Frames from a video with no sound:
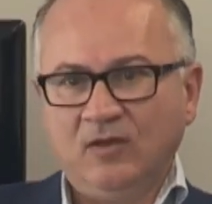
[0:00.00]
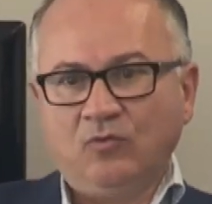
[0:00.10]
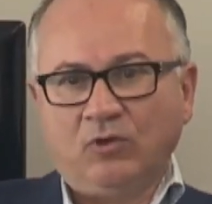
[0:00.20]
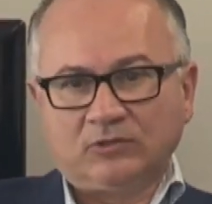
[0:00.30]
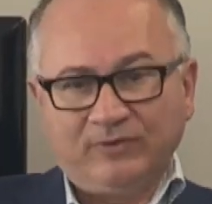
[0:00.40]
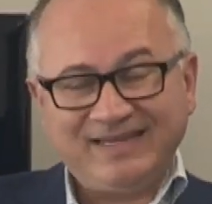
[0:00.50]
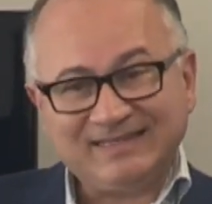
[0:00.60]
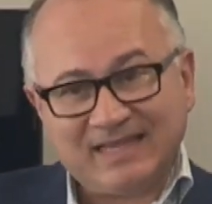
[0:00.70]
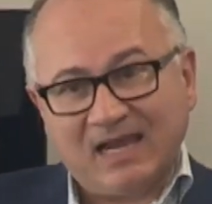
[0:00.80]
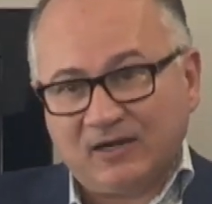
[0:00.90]
What we
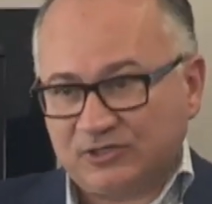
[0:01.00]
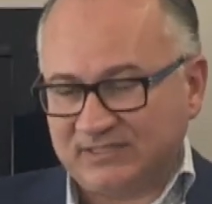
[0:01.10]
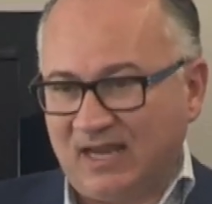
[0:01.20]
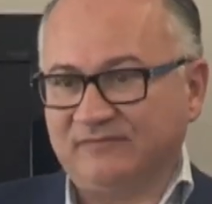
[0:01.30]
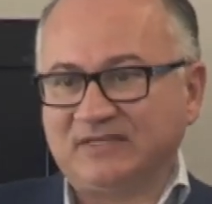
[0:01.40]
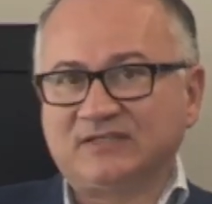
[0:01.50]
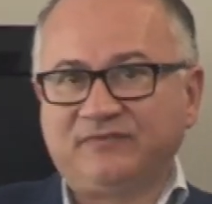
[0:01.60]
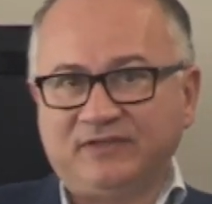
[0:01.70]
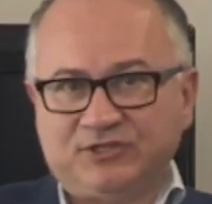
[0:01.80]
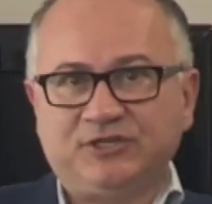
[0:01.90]
tell ourselves as
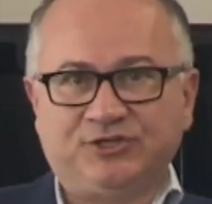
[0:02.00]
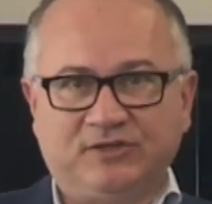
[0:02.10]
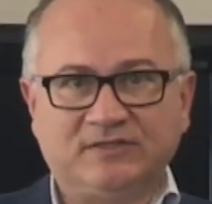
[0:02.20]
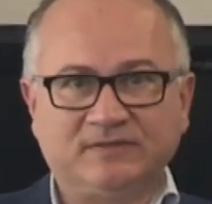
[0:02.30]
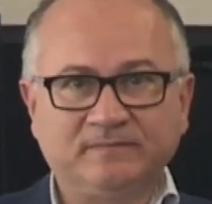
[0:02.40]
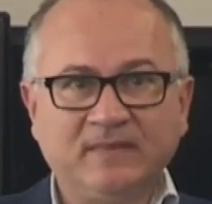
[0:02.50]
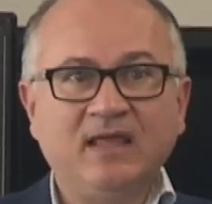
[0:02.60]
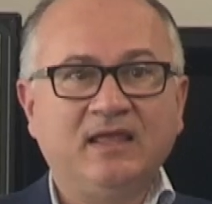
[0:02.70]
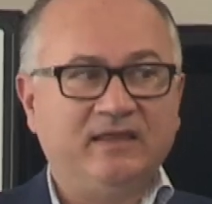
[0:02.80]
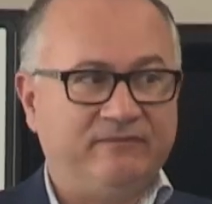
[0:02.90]
physicians
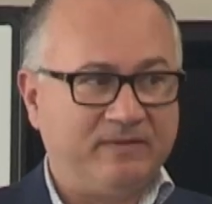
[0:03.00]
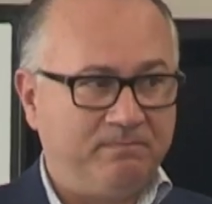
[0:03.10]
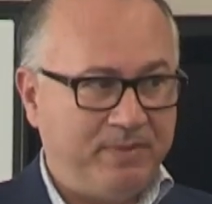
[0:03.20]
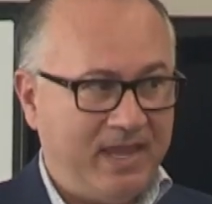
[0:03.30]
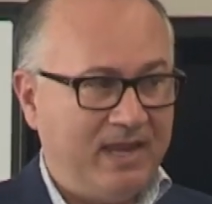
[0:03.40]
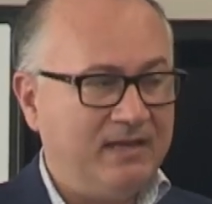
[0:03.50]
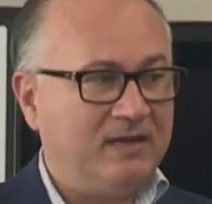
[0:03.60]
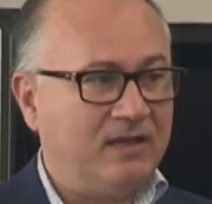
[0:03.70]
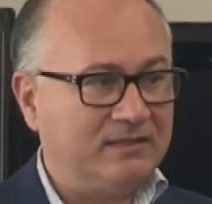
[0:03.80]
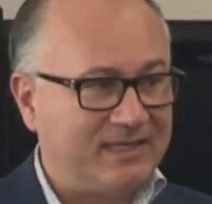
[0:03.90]
if the
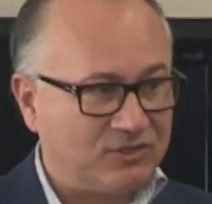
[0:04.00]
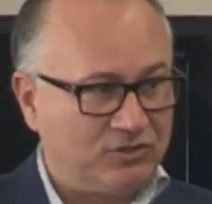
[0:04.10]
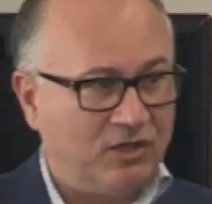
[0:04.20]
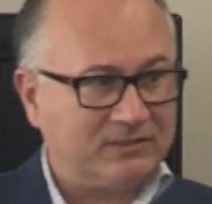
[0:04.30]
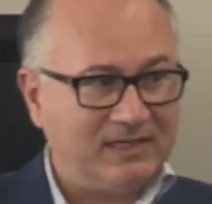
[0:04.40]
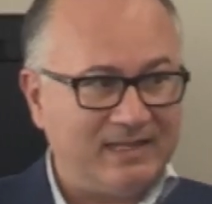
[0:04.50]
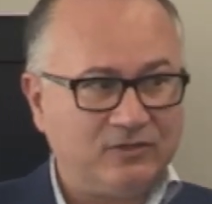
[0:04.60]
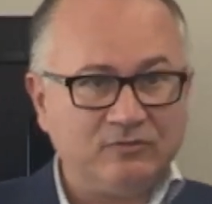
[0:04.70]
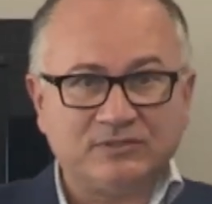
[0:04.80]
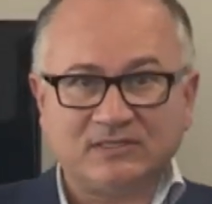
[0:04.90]
pain does not
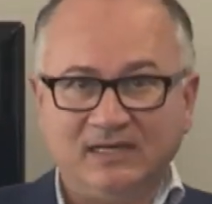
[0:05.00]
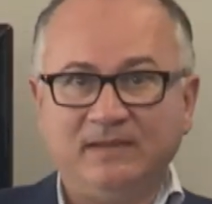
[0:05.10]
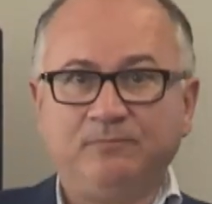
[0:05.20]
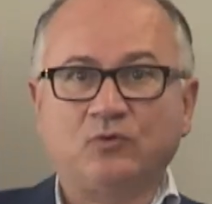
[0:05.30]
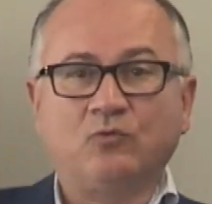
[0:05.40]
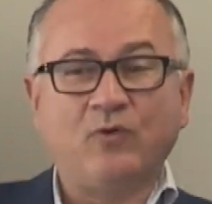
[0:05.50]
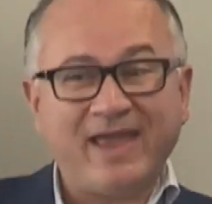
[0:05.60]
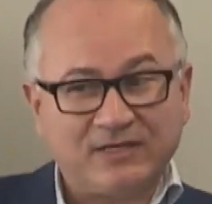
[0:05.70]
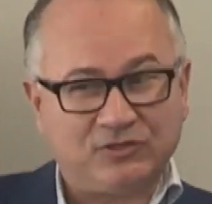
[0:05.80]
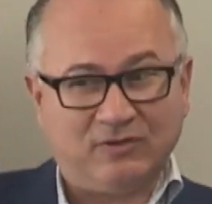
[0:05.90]
let you sleep or
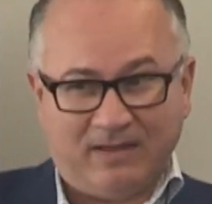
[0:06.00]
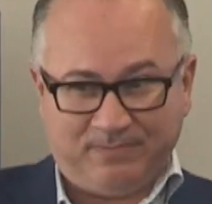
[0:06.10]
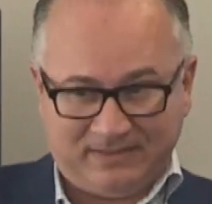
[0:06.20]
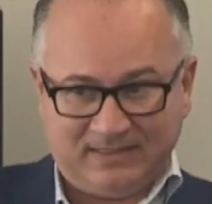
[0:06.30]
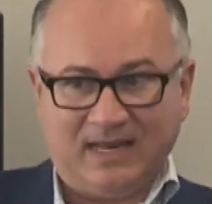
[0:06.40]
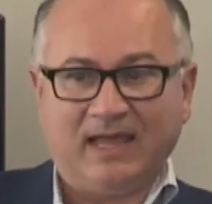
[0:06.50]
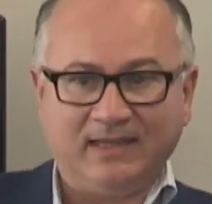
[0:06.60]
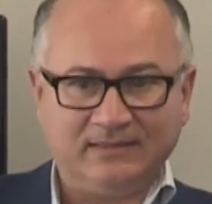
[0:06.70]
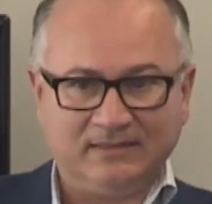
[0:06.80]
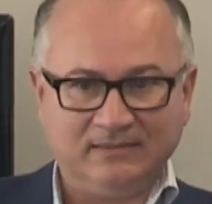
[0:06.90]
wakes you up at
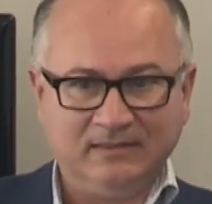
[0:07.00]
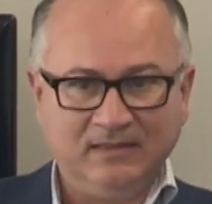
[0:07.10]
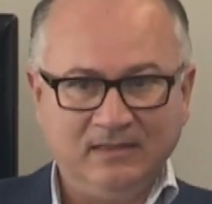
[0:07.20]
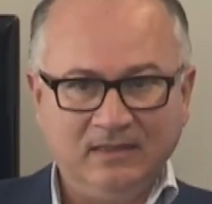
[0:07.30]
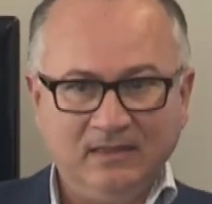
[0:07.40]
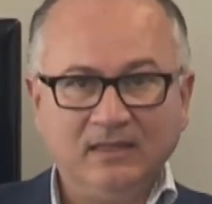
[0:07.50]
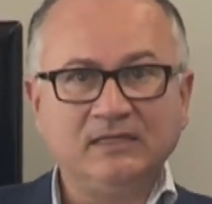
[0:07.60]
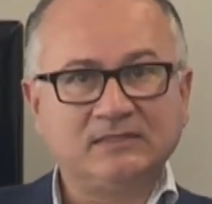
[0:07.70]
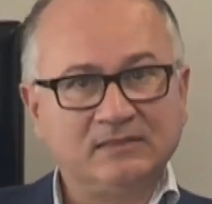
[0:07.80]
night, it